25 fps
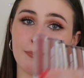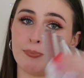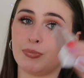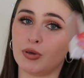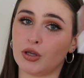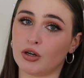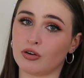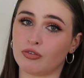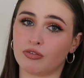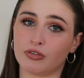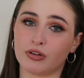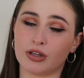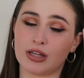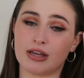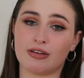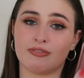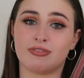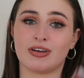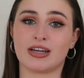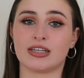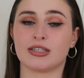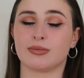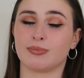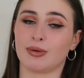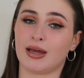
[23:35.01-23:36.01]
beautiful
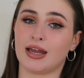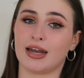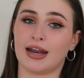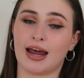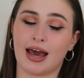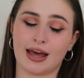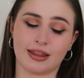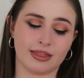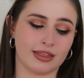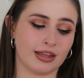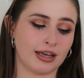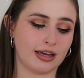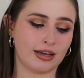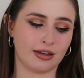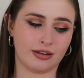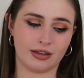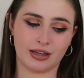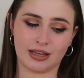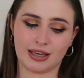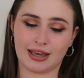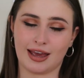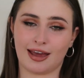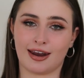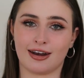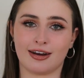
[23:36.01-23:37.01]
investment. And
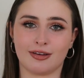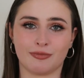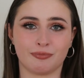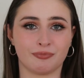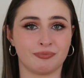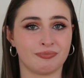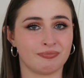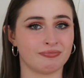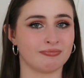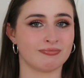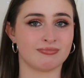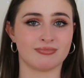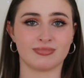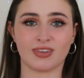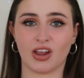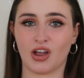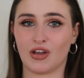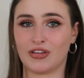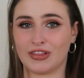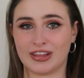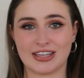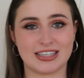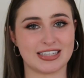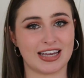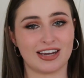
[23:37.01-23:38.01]
again,
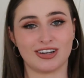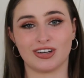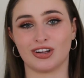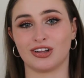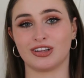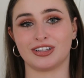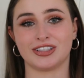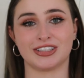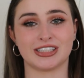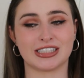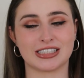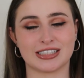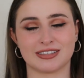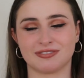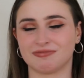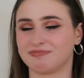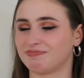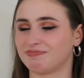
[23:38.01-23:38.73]
only $10.